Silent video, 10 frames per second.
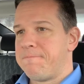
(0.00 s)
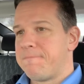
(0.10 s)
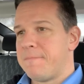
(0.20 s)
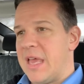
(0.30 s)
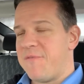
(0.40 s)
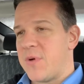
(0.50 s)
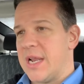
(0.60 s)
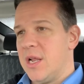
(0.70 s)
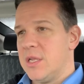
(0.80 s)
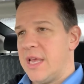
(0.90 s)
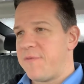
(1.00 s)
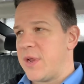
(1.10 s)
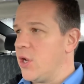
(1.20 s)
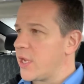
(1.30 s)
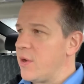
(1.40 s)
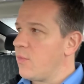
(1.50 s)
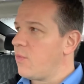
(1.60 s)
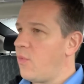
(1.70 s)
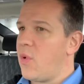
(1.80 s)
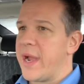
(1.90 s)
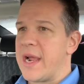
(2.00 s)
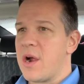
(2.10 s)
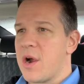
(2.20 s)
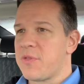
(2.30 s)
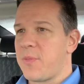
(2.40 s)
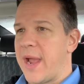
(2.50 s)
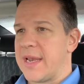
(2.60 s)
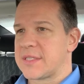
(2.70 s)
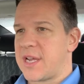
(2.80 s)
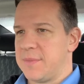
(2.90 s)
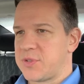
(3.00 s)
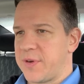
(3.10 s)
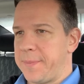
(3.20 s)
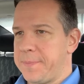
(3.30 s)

if we look at where arthritis comes from,